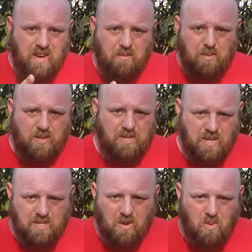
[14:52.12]
I
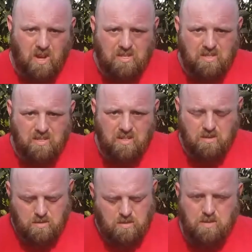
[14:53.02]
appreciate y'all watching. You
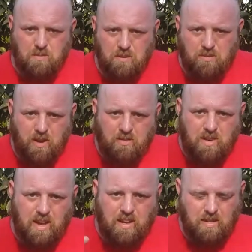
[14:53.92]
know, do me a favor,
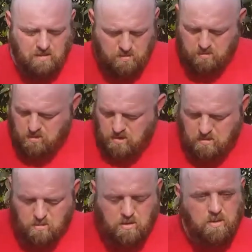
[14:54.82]
like it,
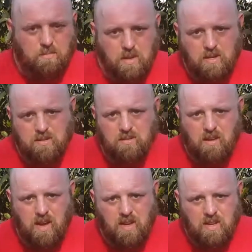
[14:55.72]
subscribe wherever the buttons are
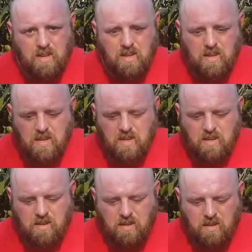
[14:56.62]
at,
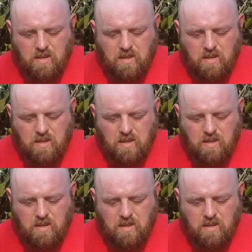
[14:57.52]
and